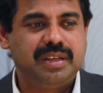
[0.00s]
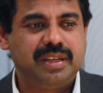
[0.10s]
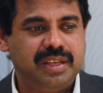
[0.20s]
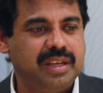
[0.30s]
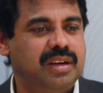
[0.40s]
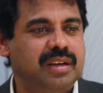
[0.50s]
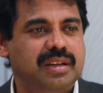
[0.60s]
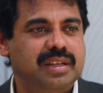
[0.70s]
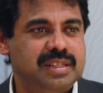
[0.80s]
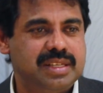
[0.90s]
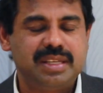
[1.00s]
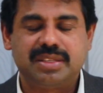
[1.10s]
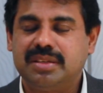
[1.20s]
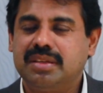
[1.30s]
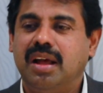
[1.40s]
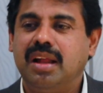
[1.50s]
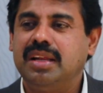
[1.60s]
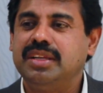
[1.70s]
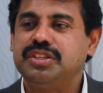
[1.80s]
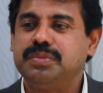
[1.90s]
Here it says
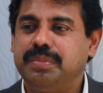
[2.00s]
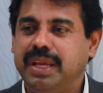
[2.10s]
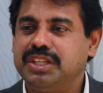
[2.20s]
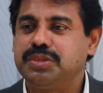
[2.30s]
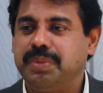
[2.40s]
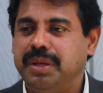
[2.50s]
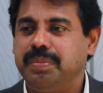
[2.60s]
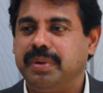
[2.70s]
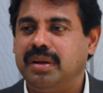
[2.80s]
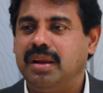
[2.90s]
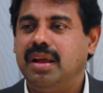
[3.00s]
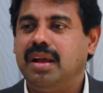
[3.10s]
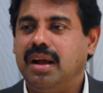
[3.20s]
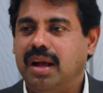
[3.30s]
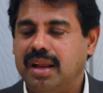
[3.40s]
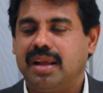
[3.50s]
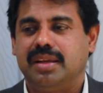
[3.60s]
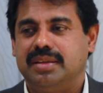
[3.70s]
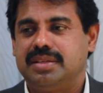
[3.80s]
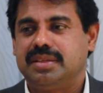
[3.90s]
knowledge makes people
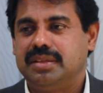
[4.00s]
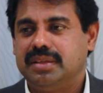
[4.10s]
arrogant.